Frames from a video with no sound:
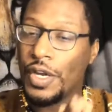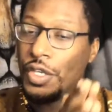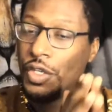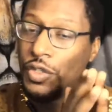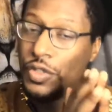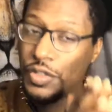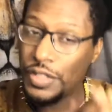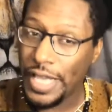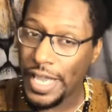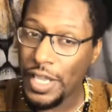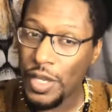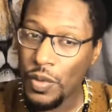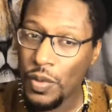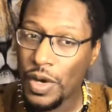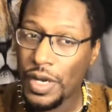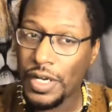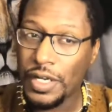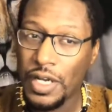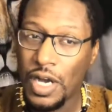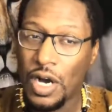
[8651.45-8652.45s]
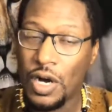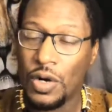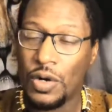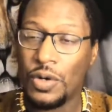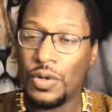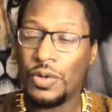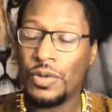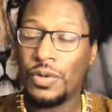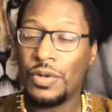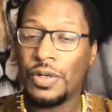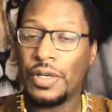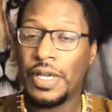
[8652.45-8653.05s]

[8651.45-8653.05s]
you say you want to go